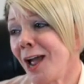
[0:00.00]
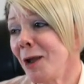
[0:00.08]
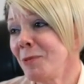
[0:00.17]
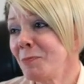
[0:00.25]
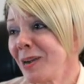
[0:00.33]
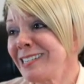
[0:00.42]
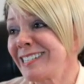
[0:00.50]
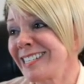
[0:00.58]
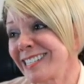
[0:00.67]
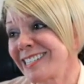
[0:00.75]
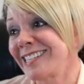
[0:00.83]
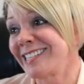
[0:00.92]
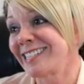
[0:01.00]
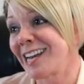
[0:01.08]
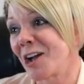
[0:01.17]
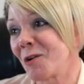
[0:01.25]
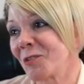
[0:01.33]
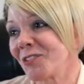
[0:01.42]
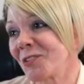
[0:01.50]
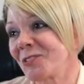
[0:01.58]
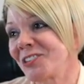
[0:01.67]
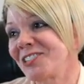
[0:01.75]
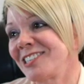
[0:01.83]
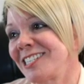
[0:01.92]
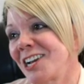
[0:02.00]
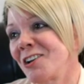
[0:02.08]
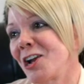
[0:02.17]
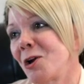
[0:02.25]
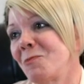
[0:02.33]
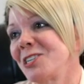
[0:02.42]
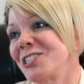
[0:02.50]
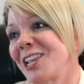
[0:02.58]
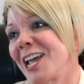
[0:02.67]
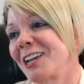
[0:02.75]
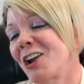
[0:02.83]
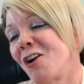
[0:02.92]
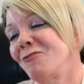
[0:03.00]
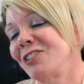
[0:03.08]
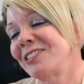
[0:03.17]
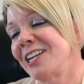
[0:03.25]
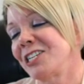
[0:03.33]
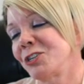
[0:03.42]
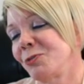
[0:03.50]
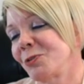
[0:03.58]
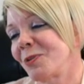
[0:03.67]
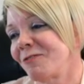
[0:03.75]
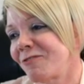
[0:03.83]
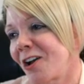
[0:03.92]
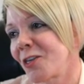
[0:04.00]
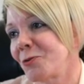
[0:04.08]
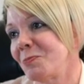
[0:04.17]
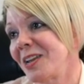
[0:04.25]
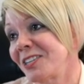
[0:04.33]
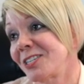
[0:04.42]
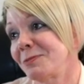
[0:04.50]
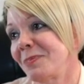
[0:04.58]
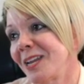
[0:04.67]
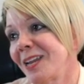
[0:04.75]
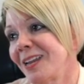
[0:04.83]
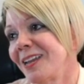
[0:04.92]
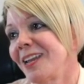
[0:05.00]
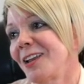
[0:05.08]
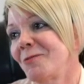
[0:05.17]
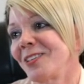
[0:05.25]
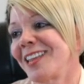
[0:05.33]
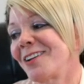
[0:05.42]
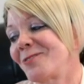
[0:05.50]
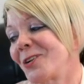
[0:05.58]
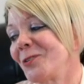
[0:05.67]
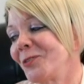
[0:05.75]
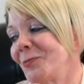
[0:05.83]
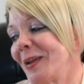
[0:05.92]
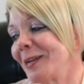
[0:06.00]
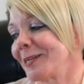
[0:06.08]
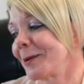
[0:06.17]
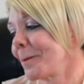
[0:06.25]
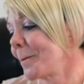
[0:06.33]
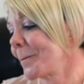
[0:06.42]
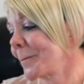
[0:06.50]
I'm in my 60s now, so just to tell you how much that conversation with my father meant to me and what that rose meant.